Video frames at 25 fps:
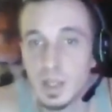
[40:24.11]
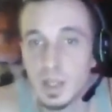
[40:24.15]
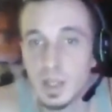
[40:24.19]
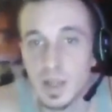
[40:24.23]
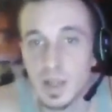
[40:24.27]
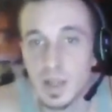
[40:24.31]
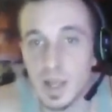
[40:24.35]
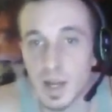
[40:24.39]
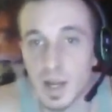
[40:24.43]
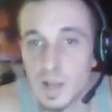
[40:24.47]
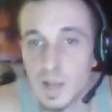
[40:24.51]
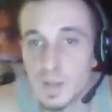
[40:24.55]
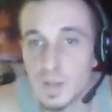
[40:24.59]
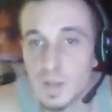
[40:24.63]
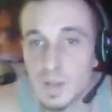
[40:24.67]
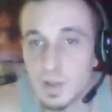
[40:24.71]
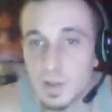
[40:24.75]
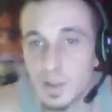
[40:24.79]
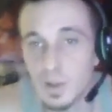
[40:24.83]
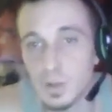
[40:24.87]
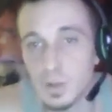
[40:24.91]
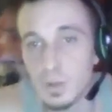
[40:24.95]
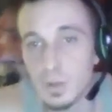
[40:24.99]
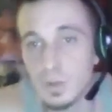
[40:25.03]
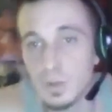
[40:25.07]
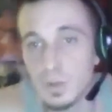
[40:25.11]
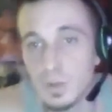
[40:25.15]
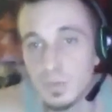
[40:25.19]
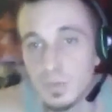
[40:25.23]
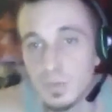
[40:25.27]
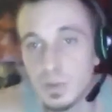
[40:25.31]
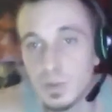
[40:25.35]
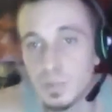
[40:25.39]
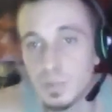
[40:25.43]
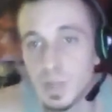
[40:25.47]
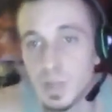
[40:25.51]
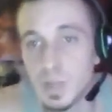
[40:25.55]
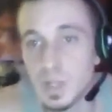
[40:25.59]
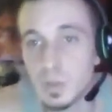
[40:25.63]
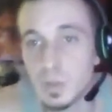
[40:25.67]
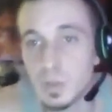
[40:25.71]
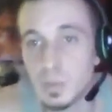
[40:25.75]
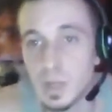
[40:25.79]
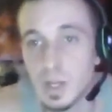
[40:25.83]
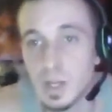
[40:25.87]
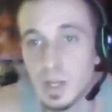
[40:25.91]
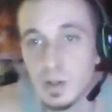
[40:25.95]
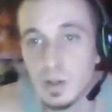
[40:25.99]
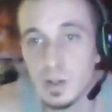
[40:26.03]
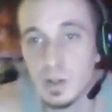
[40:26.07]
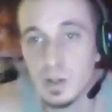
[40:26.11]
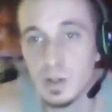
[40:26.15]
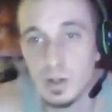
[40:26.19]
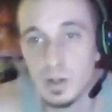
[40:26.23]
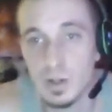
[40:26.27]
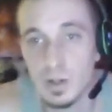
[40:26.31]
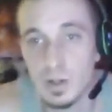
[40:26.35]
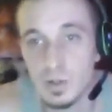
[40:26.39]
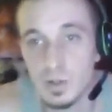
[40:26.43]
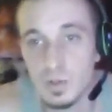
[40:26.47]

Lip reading: that under the old views, mental power